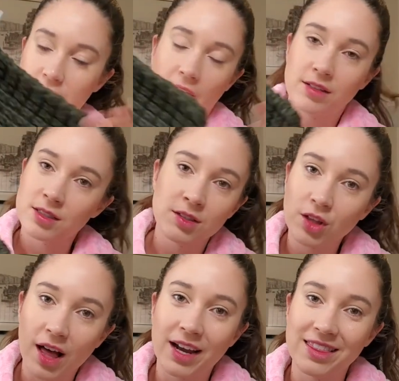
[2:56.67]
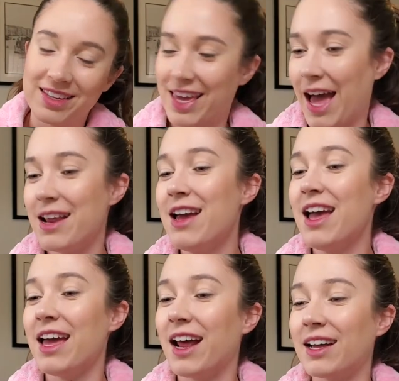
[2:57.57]
Yeah, it doesn't look like anything yet.
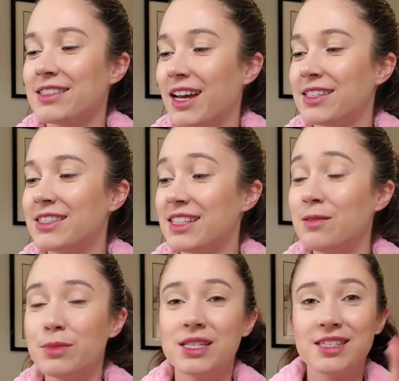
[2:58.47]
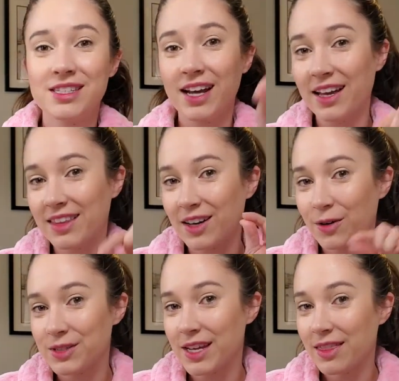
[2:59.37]
It has a cinnamon stick that
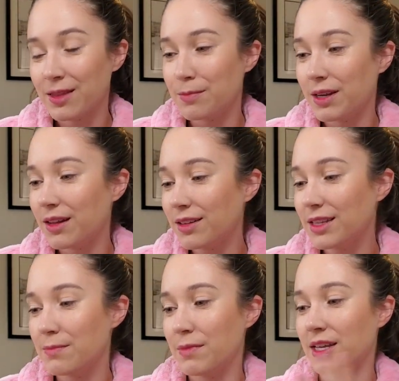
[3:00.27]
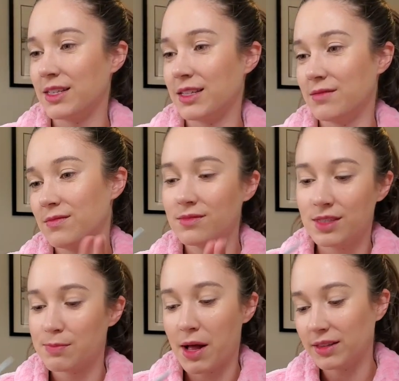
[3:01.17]
goes in the middle that makes it
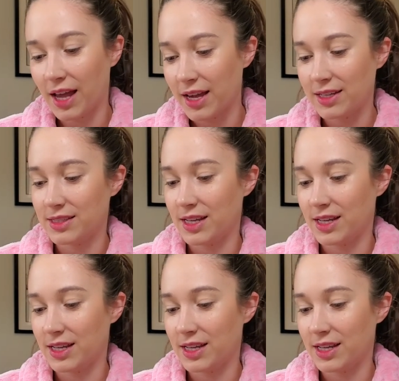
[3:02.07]
smell nice.